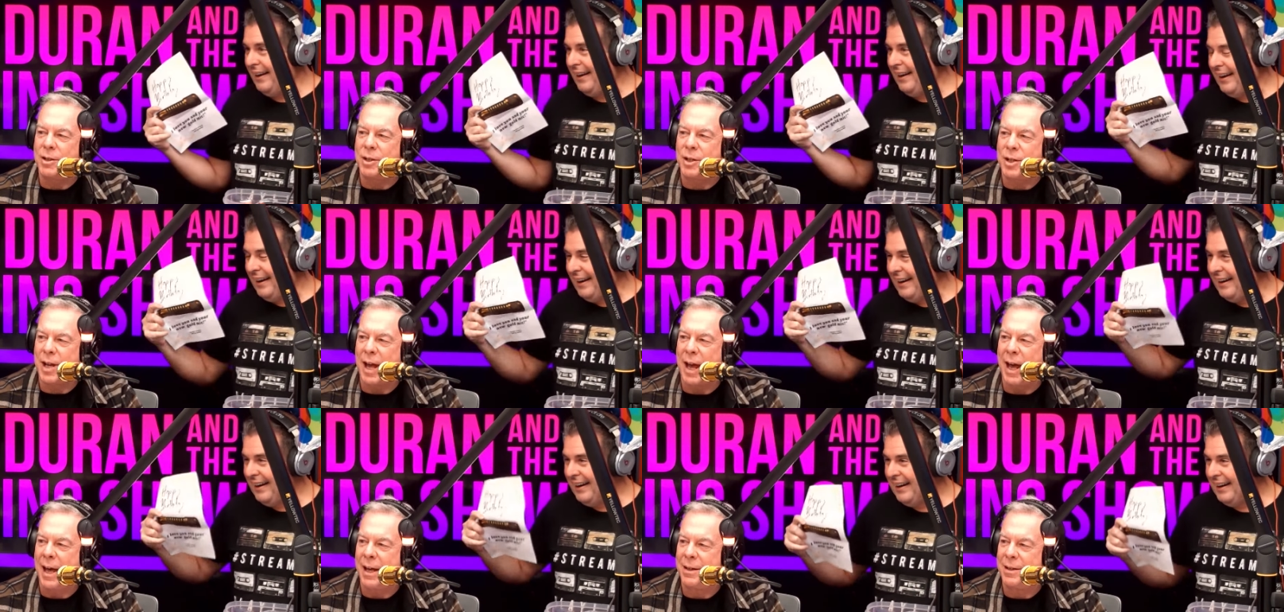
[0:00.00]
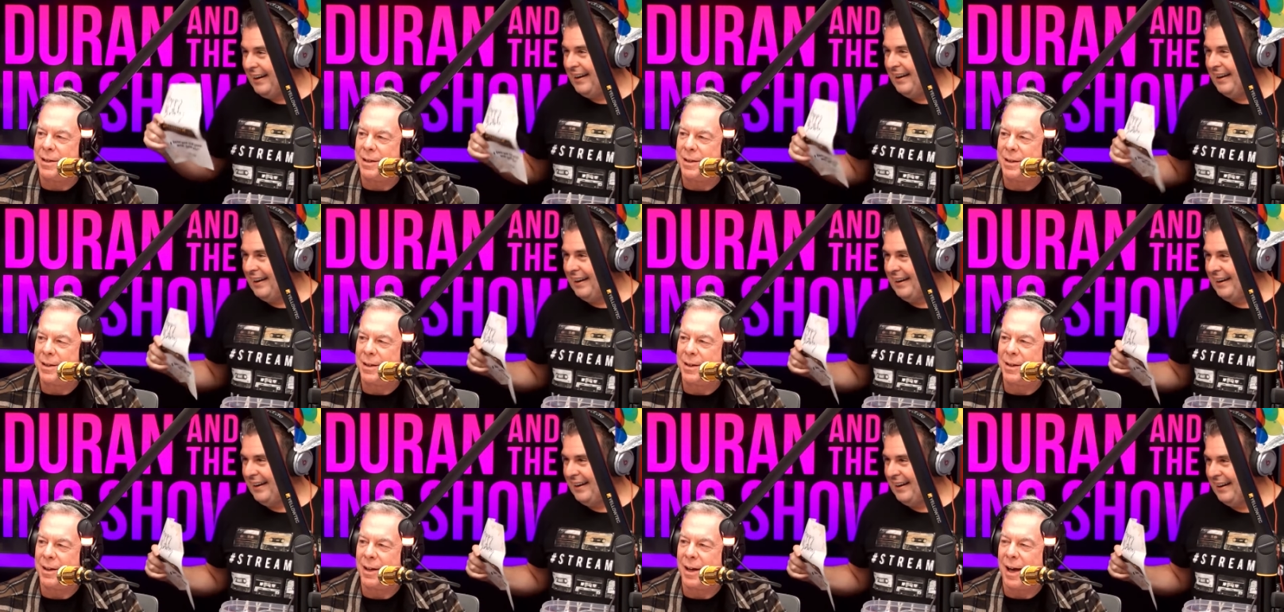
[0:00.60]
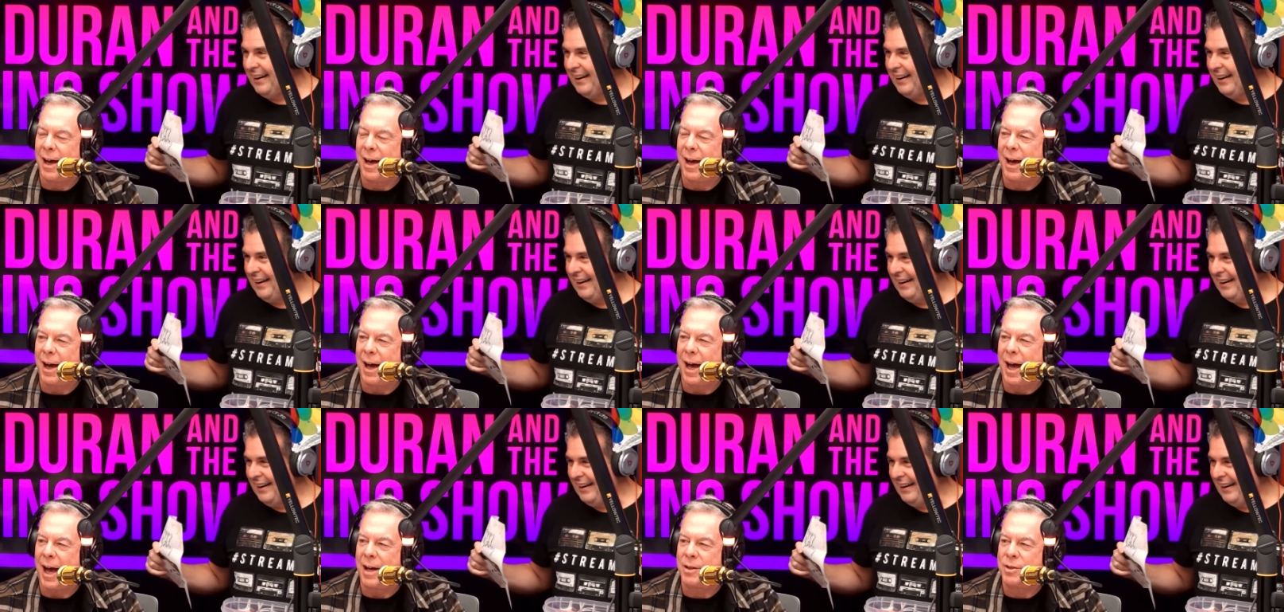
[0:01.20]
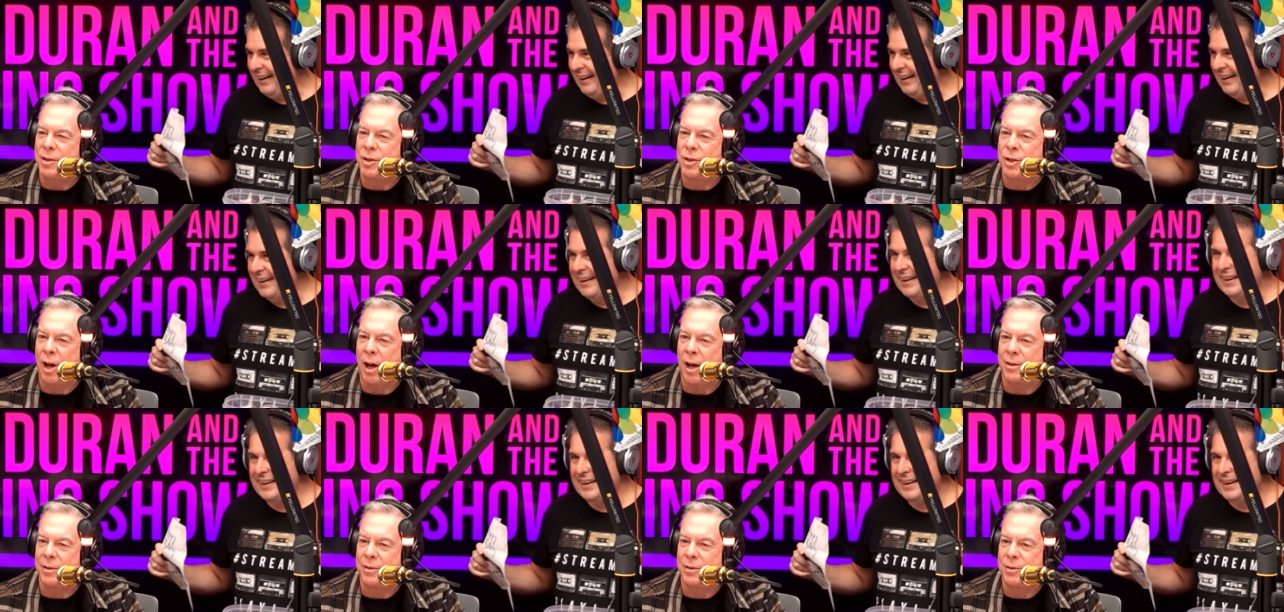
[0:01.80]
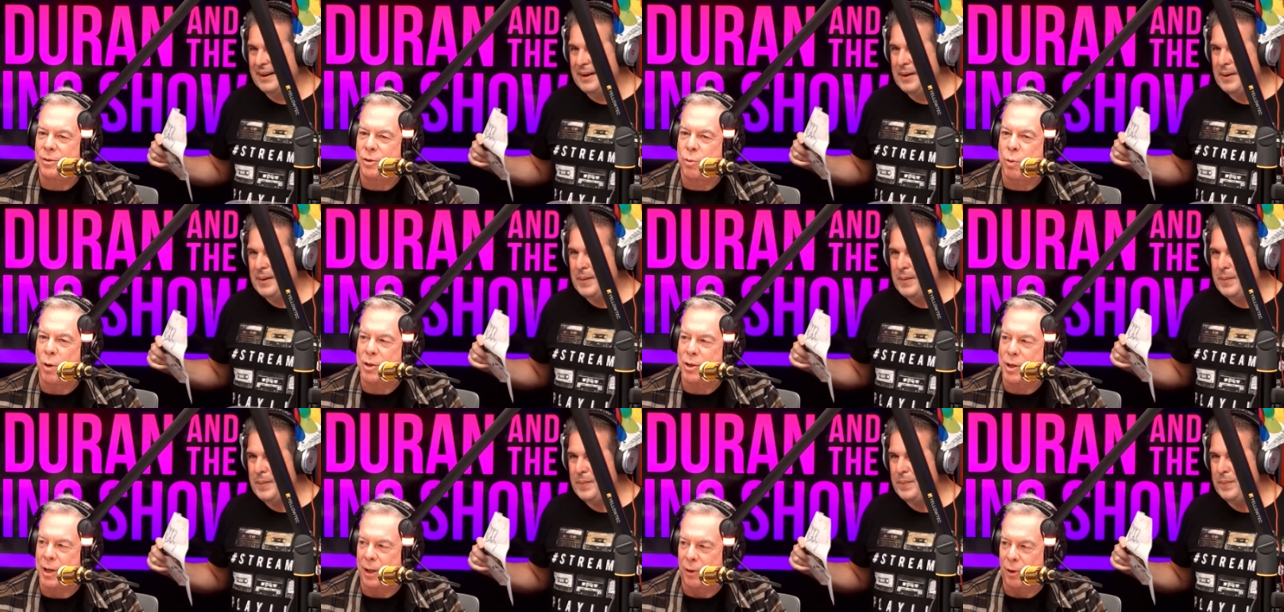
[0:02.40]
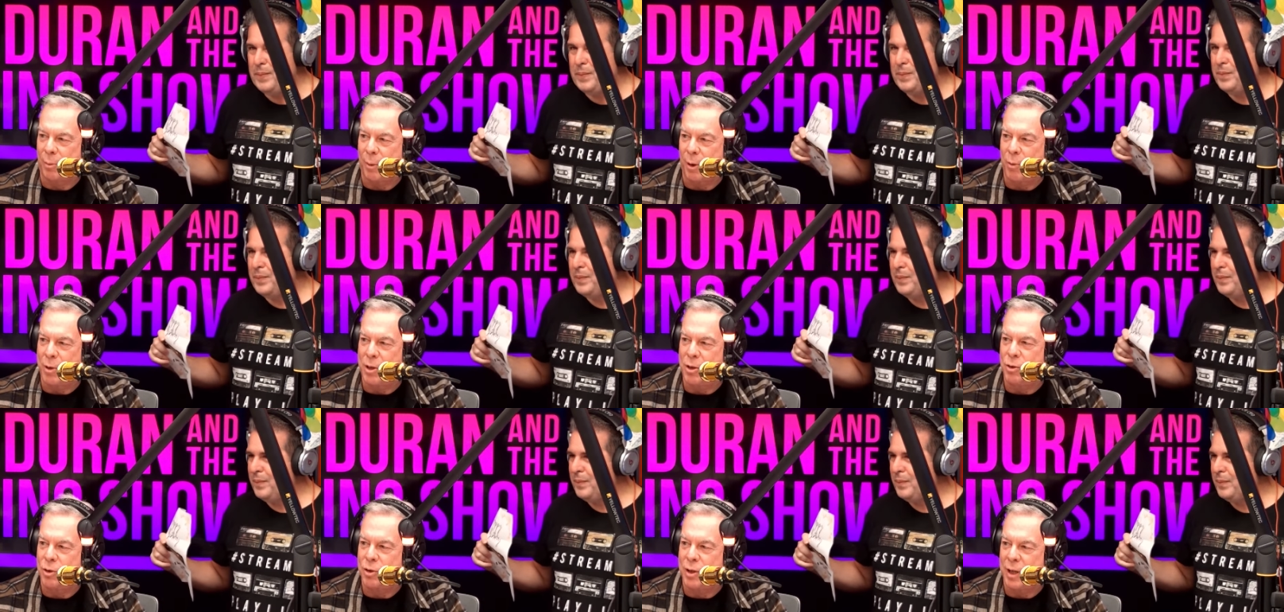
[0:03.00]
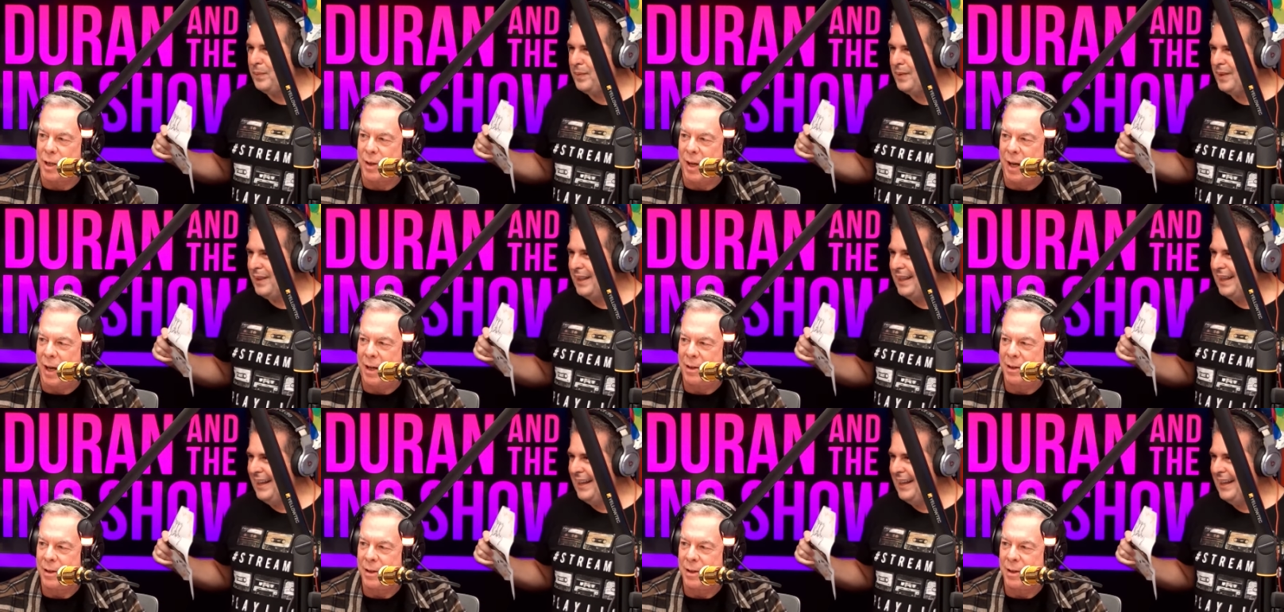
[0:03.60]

Speaker 1: just had, I just got twisted a little bit when you just did that.